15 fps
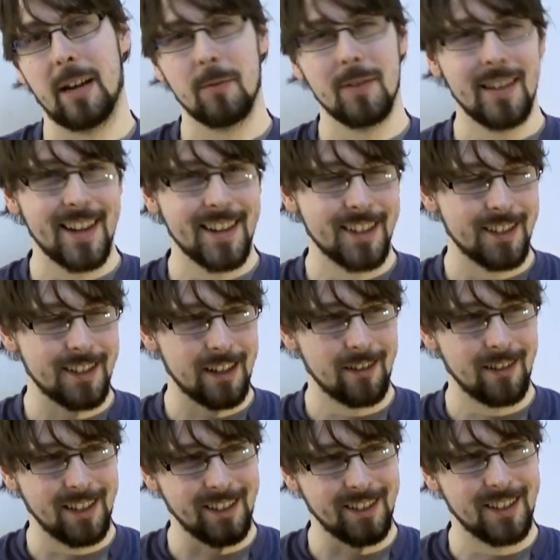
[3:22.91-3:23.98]
I wouldn't
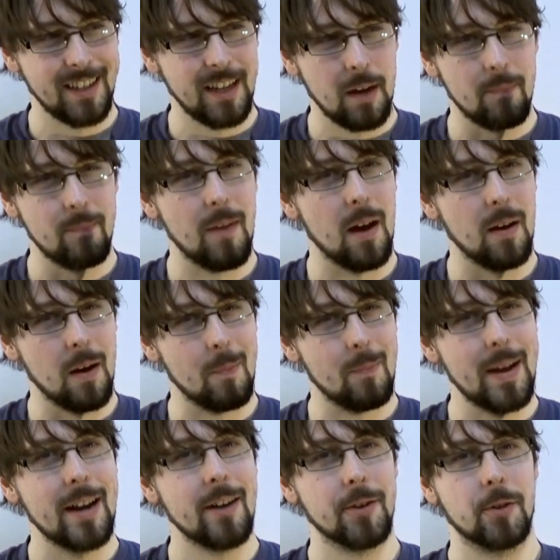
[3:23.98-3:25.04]
necessarily say a
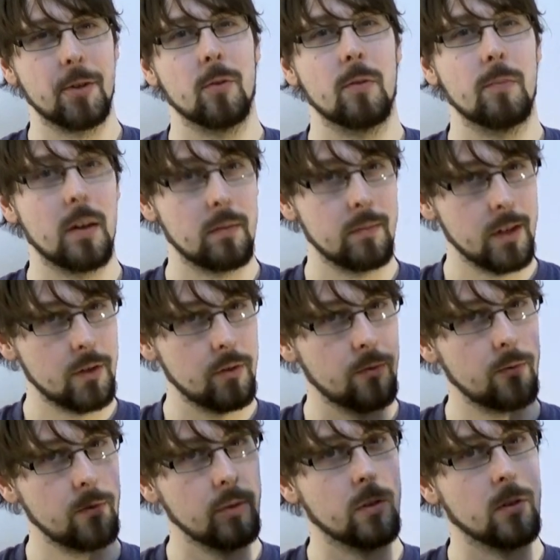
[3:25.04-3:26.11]
better tone, but a much
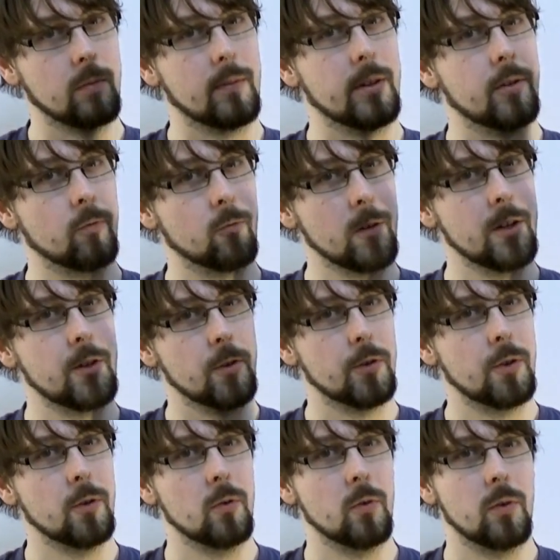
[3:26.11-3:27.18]
fuller, much richer
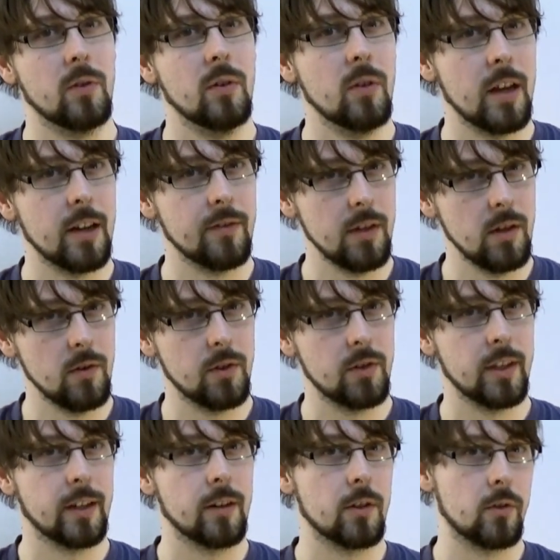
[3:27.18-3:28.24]
tone if you use
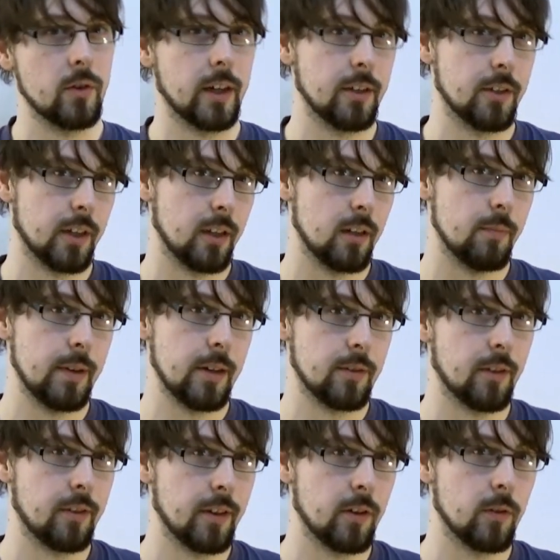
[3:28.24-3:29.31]
thicker strings than compared
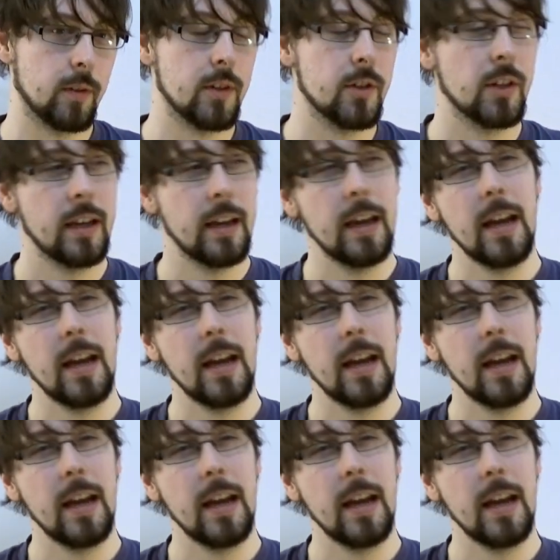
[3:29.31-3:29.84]
to thinner ones.